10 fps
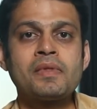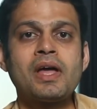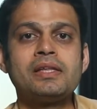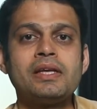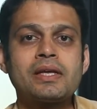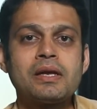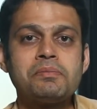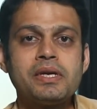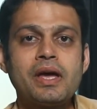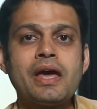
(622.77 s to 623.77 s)
and there can
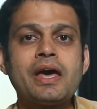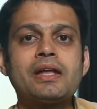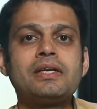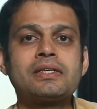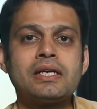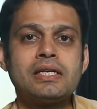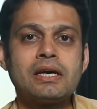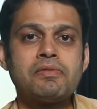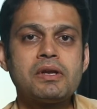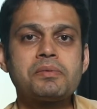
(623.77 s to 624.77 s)
be air that can
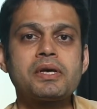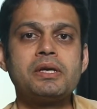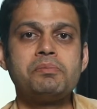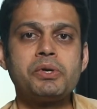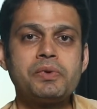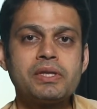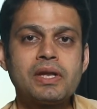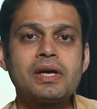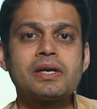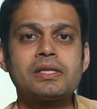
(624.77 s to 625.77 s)
develop in between the
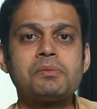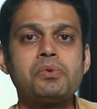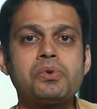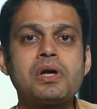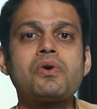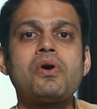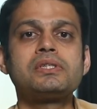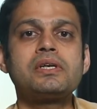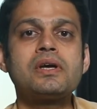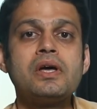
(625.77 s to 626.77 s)
lung and the pleura,
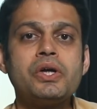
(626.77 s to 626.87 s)
causing